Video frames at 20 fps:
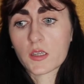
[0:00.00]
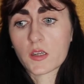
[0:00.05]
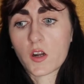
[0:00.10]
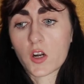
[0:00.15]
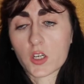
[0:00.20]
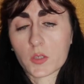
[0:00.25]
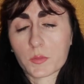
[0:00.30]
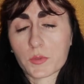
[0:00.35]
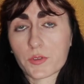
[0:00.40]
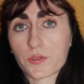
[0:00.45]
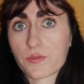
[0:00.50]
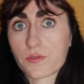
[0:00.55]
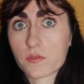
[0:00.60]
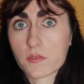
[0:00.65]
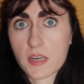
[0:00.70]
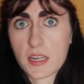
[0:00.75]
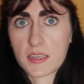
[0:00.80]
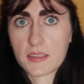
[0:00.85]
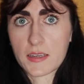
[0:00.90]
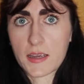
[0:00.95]
Harper
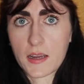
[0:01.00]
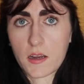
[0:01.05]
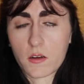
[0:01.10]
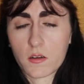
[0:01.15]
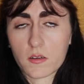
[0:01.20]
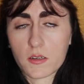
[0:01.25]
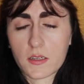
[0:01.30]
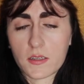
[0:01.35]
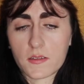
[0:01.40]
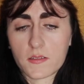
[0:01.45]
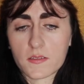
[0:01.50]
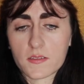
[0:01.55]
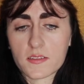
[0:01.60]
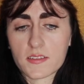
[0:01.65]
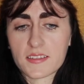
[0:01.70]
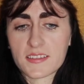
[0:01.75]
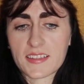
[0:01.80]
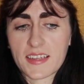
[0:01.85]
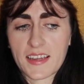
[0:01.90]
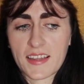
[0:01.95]
freaked out and
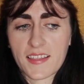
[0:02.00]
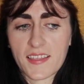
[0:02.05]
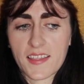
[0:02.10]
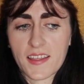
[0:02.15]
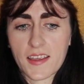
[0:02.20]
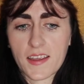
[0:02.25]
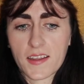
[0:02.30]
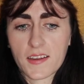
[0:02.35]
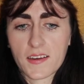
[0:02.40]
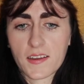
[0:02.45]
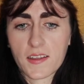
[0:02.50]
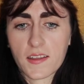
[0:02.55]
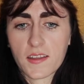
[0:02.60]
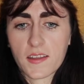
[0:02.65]
said that